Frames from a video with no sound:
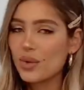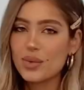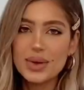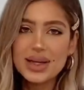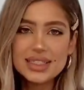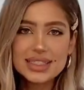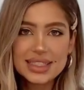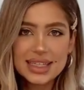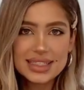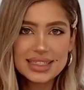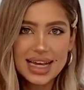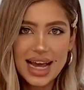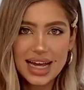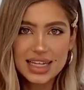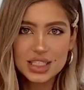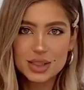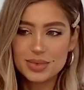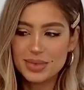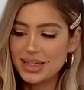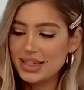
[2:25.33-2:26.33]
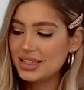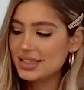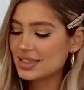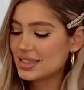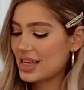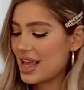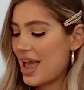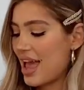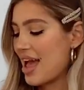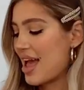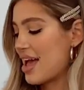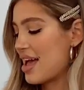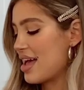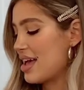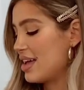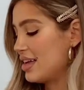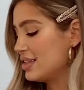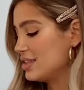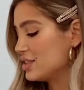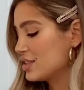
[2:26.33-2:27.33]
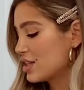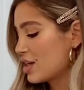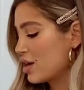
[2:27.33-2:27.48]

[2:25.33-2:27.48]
whisk attachment and